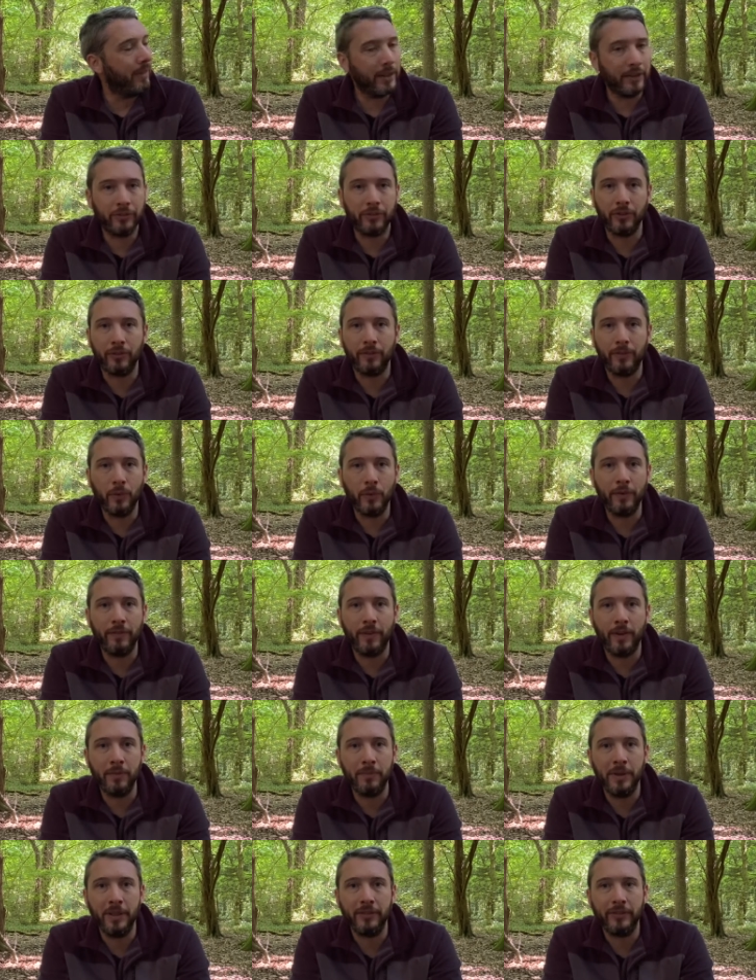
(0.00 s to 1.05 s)
that's just
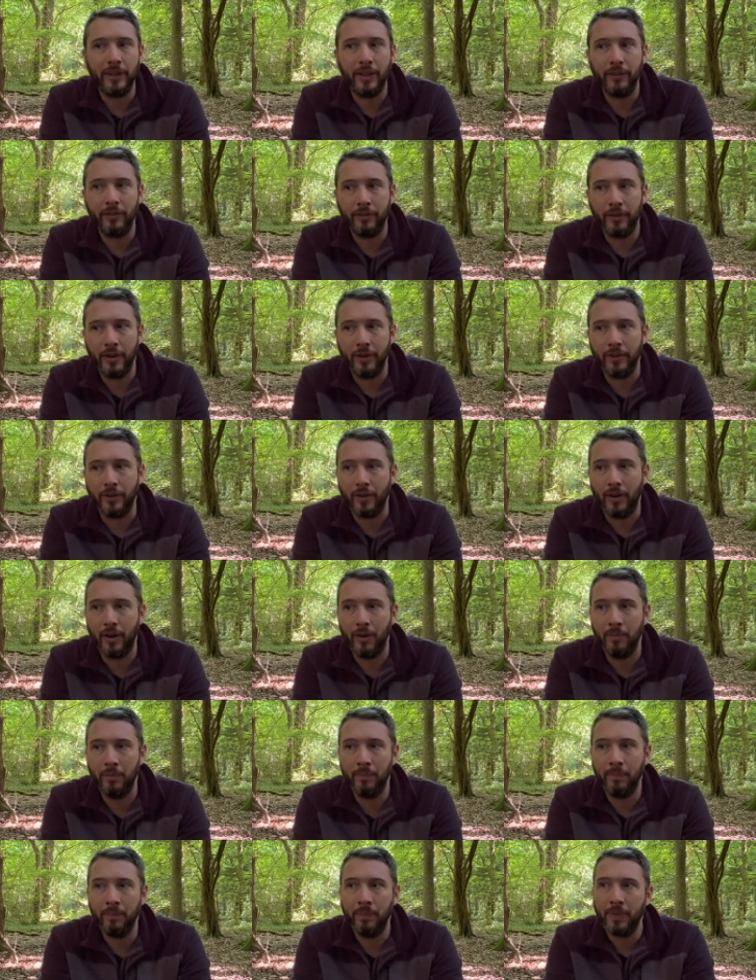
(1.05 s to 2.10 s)
45 minutes down the road.
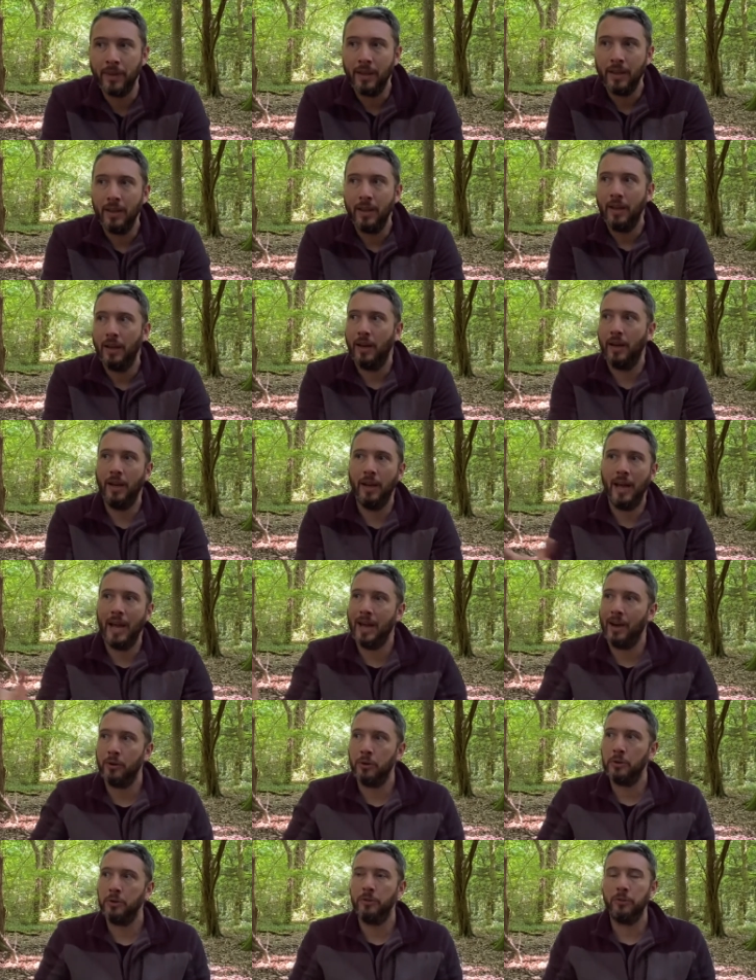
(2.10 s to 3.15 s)
I'm an
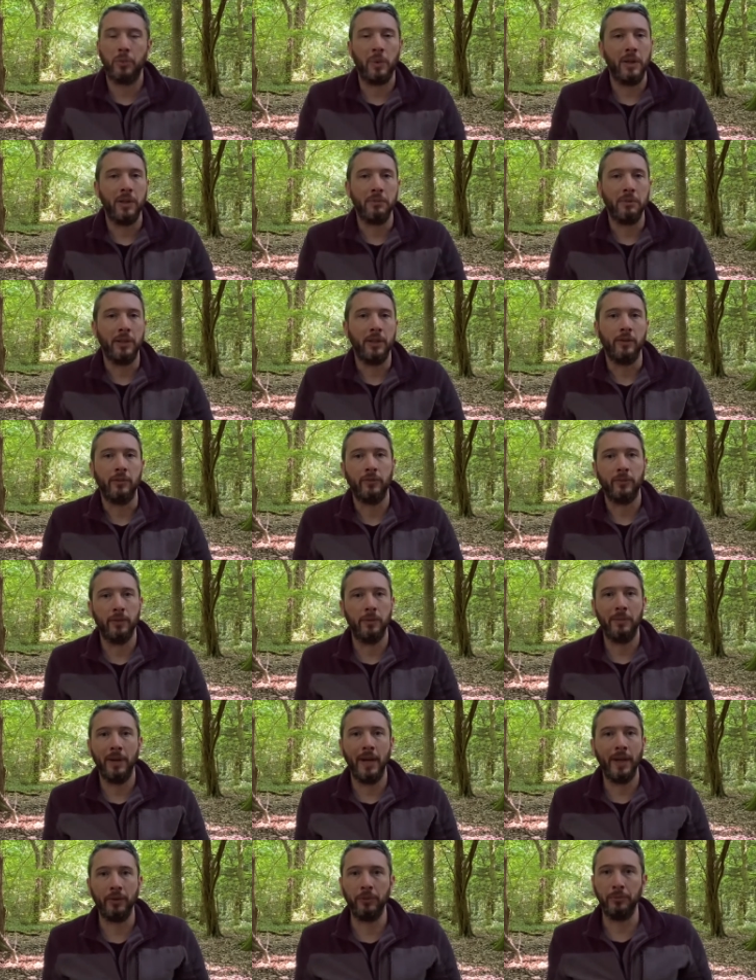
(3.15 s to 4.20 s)
hour and 20 minutes from
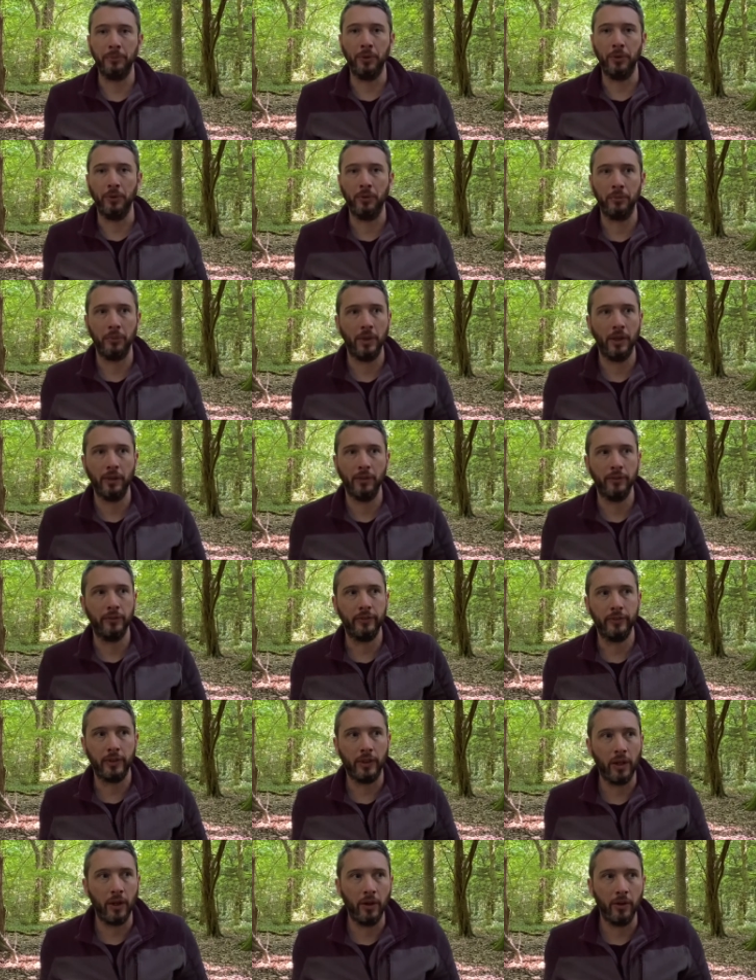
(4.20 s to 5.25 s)
Exmoor, where I used to
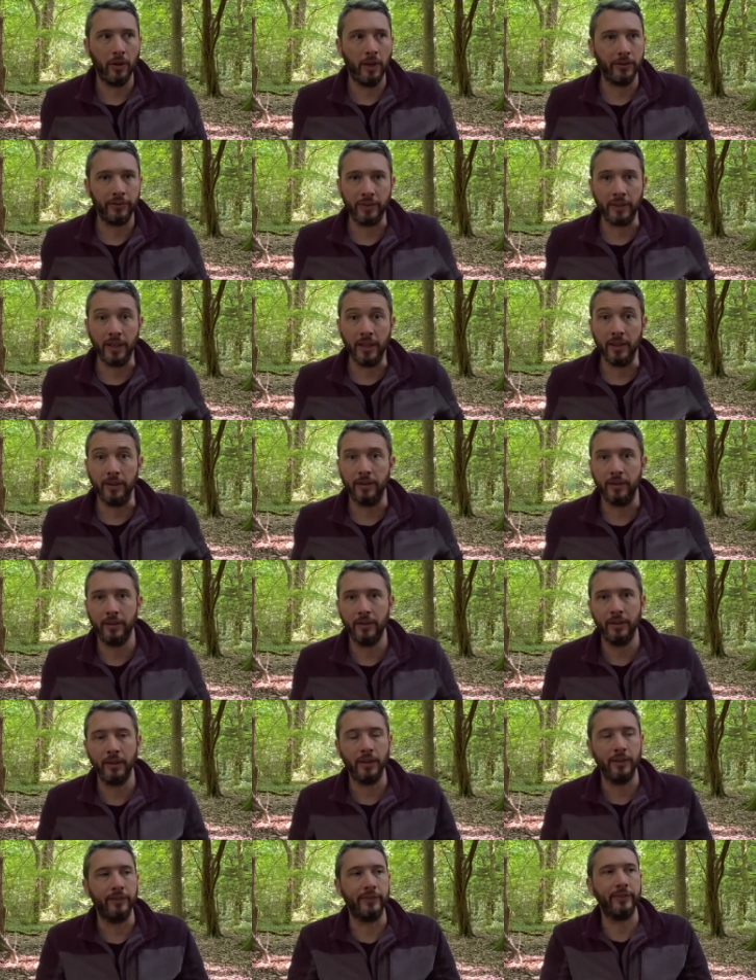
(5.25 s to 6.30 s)
go as a kid
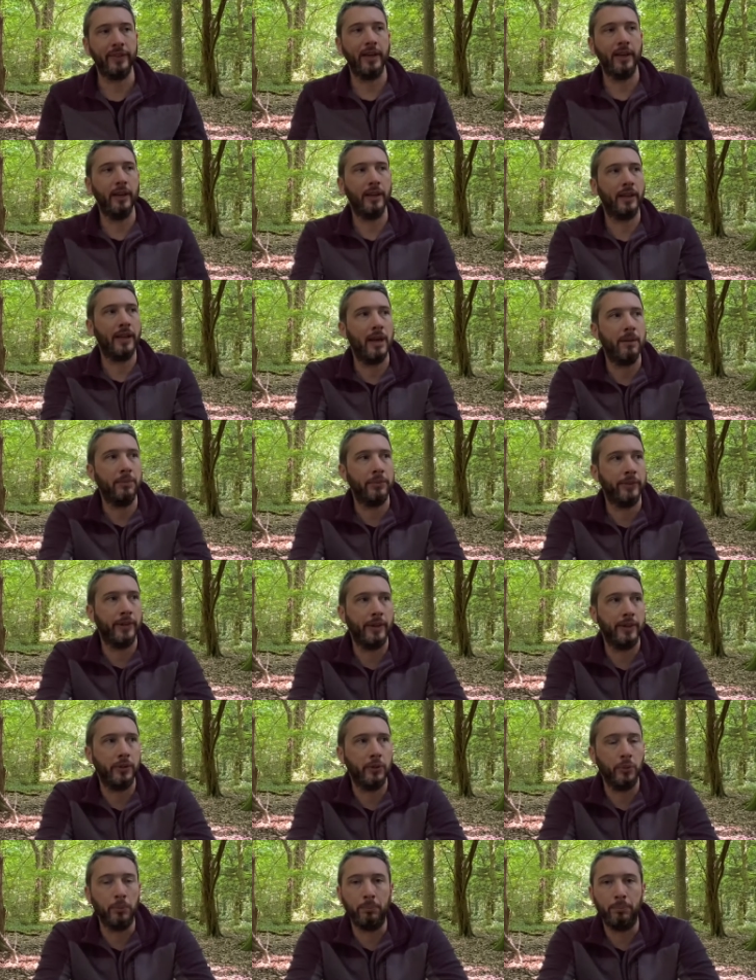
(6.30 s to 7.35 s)
and stay at a campsite
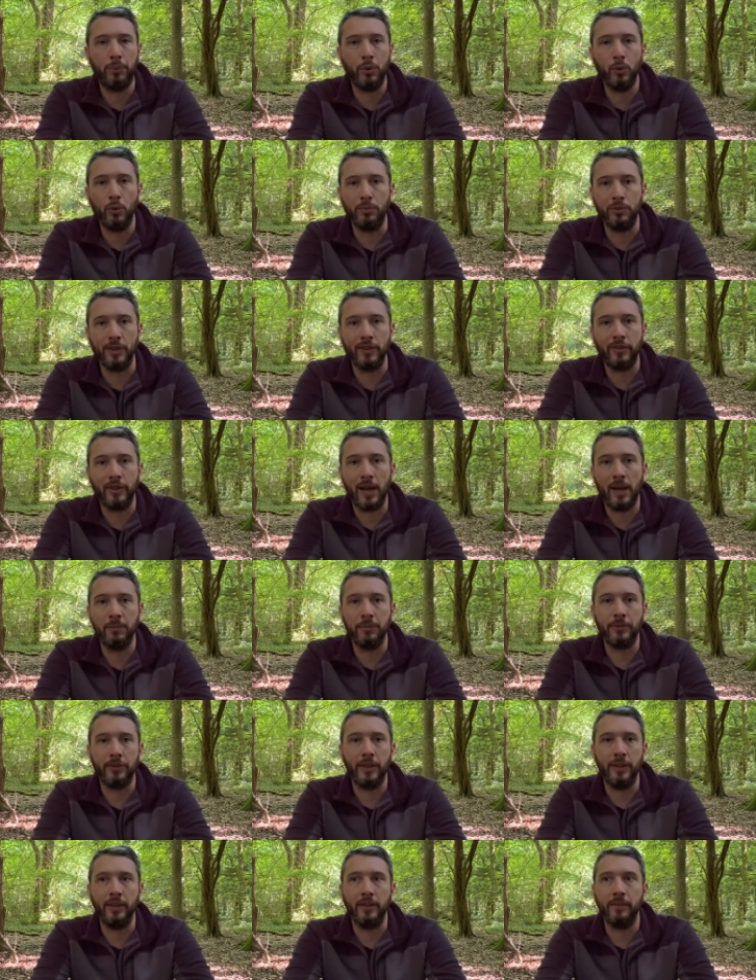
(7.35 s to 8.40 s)
called Poolbridge
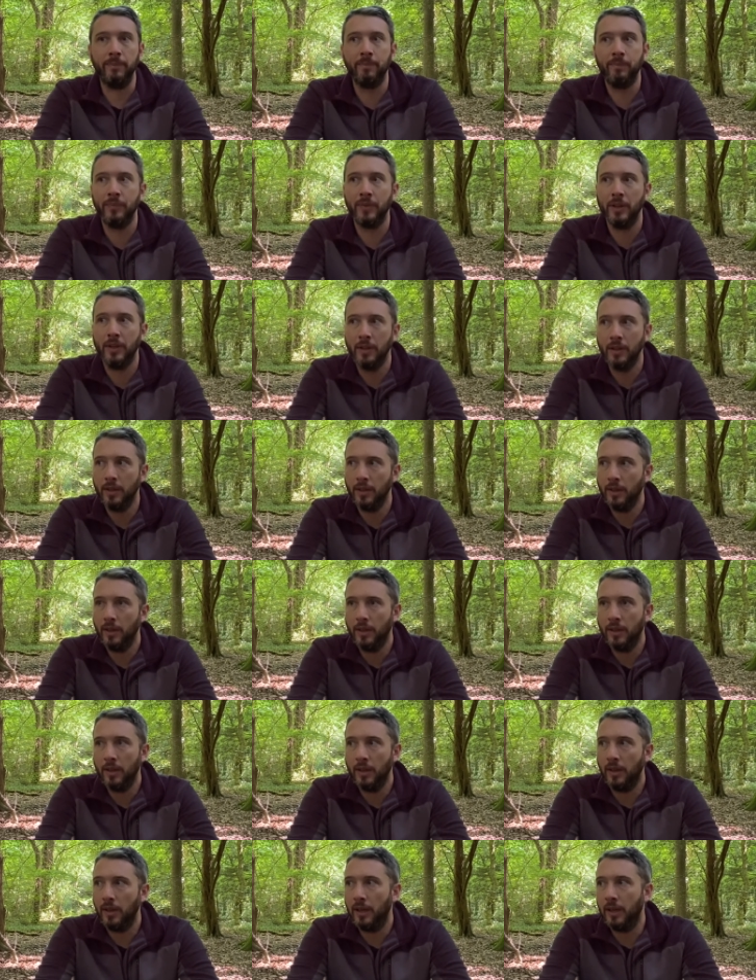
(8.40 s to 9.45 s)
Campsite.
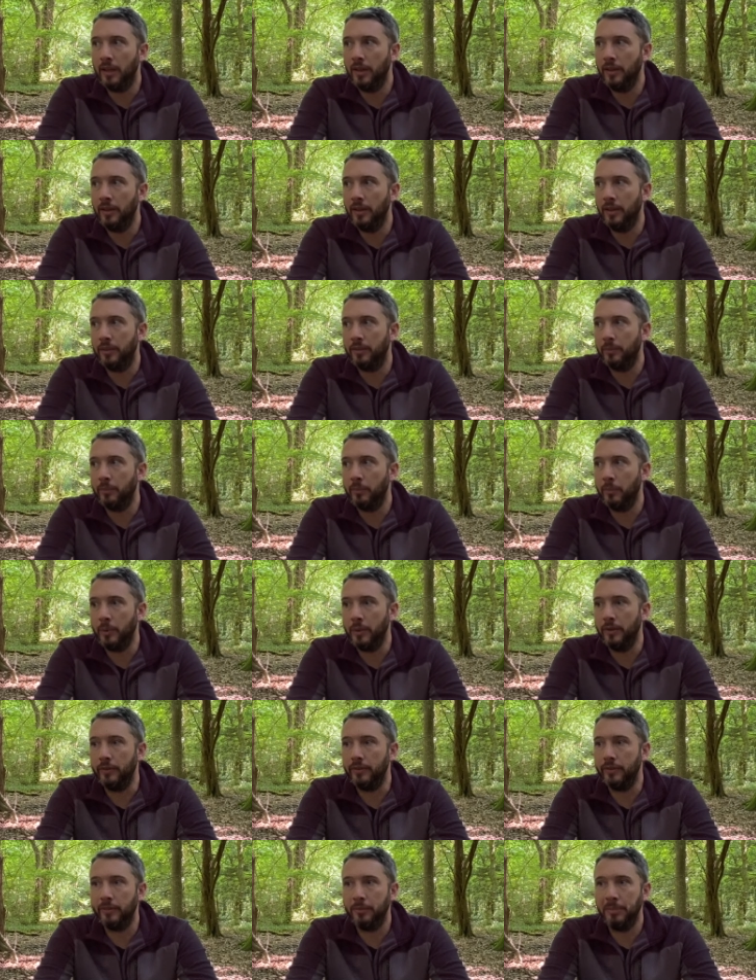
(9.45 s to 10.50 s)
And we
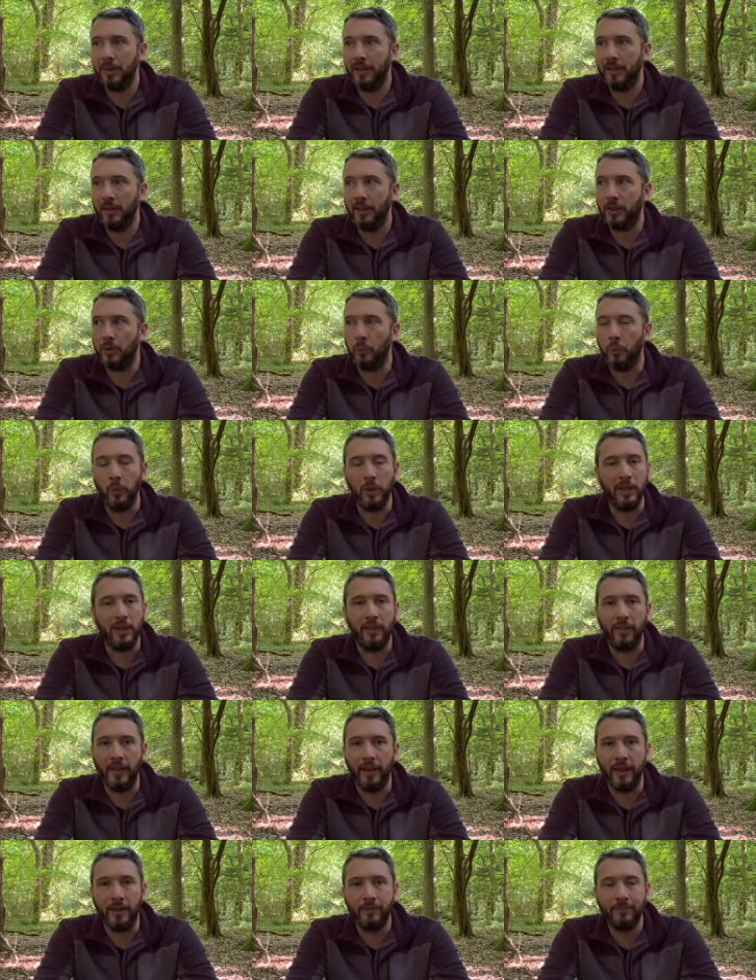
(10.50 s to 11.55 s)
used to spend like a week
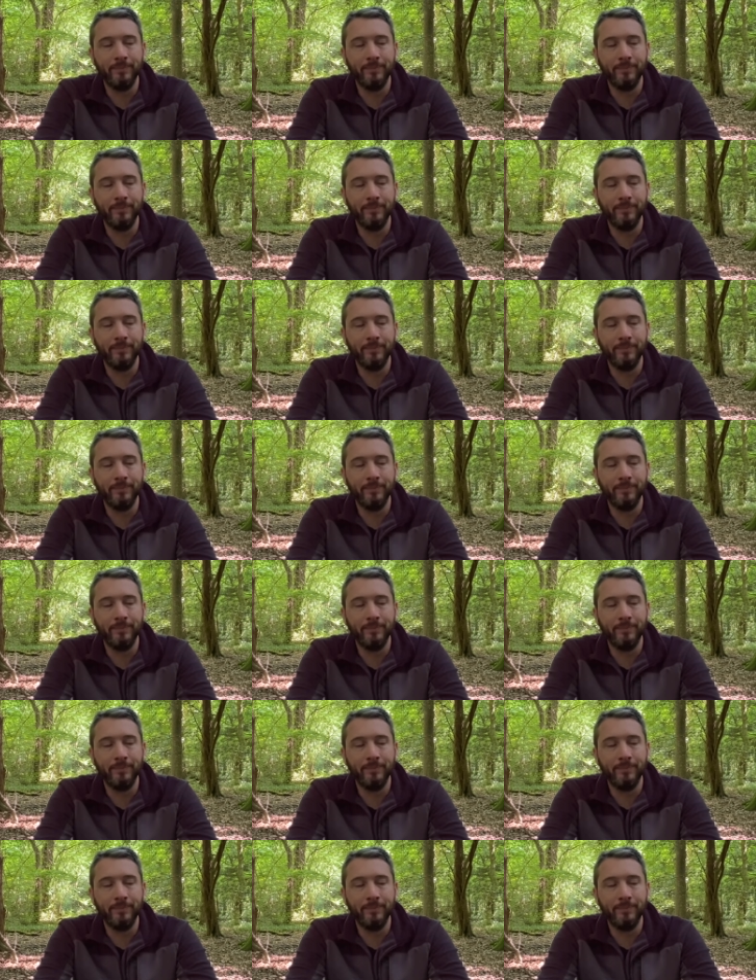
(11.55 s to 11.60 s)
there.